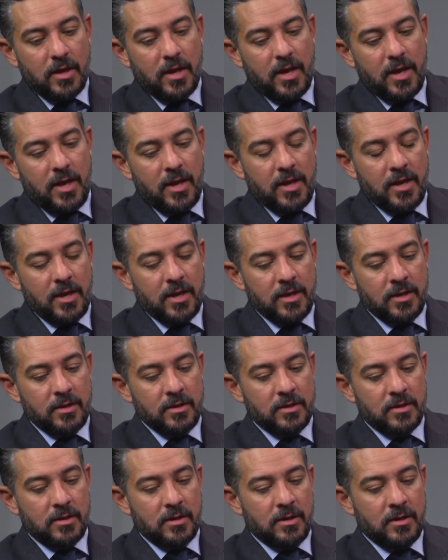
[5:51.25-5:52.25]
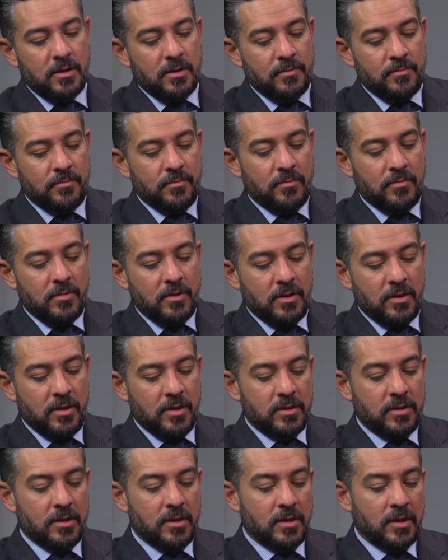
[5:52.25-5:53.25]
And um,
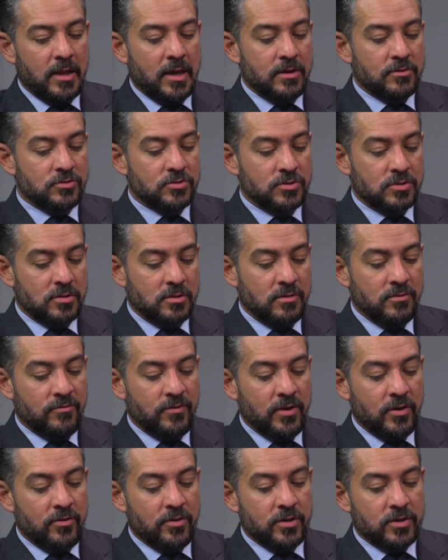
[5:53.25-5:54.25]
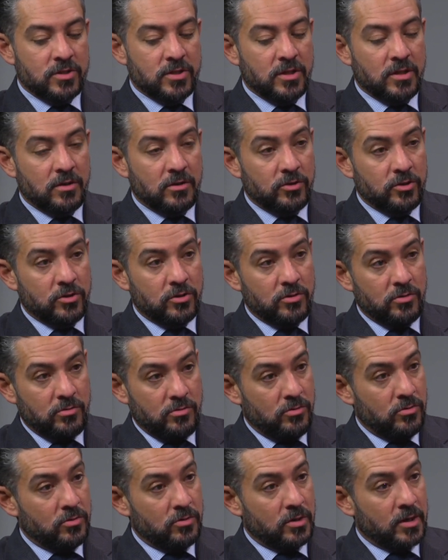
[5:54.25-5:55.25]
it allows the veteran to
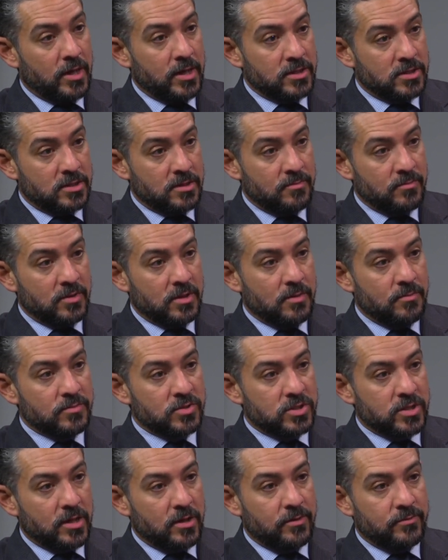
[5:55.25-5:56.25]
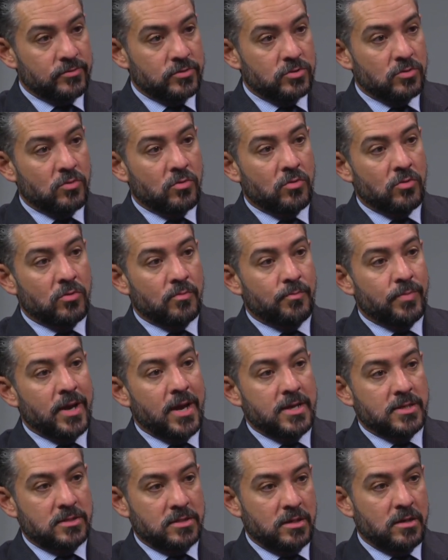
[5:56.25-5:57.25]
utilize them themselves or
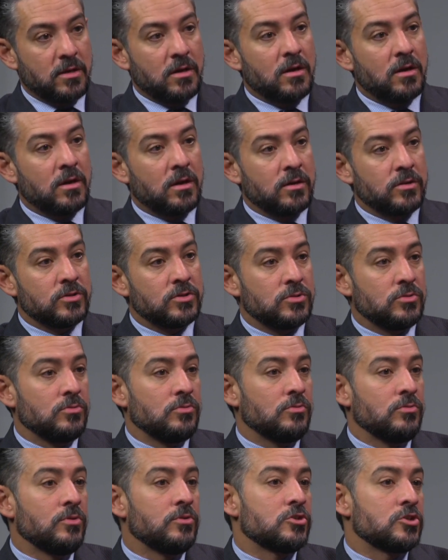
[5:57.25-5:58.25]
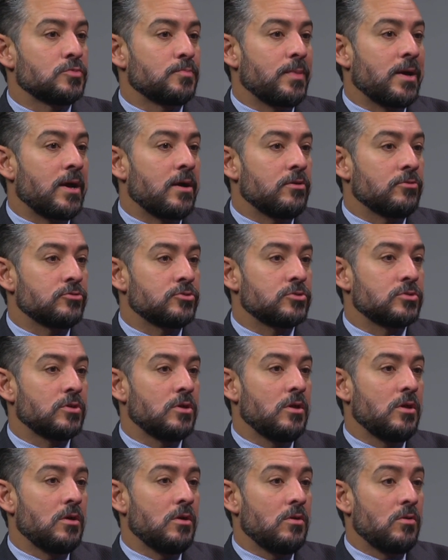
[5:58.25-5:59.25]
pass it on to their spouse
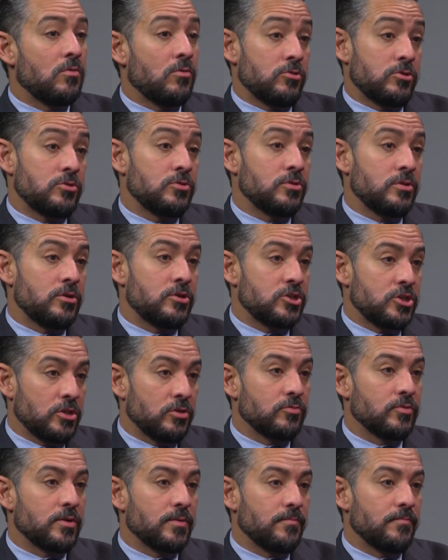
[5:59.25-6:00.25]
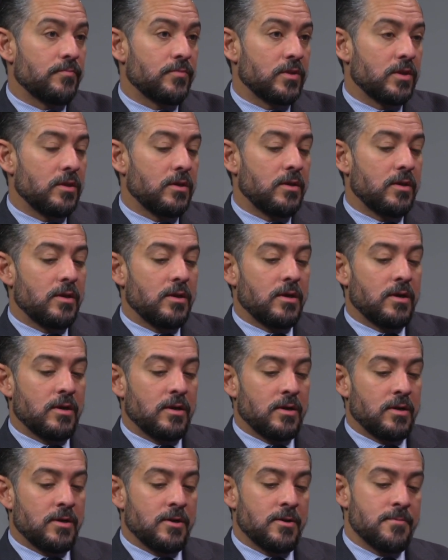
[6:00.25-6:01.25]
or to their children.
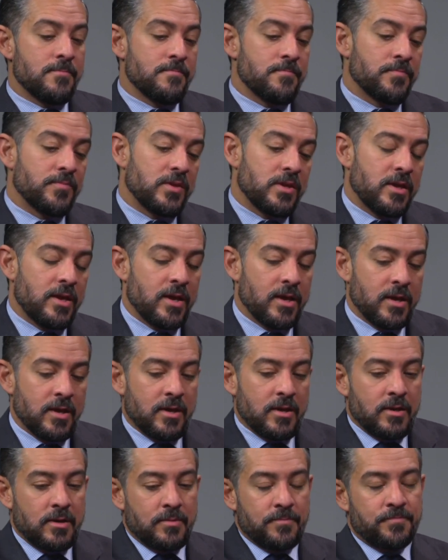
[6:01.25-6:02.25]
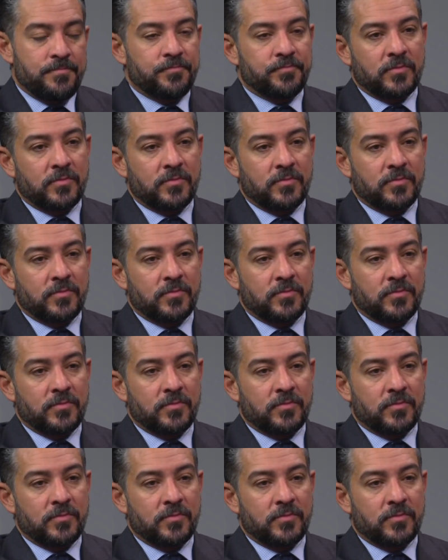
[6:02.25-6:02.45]
Um, and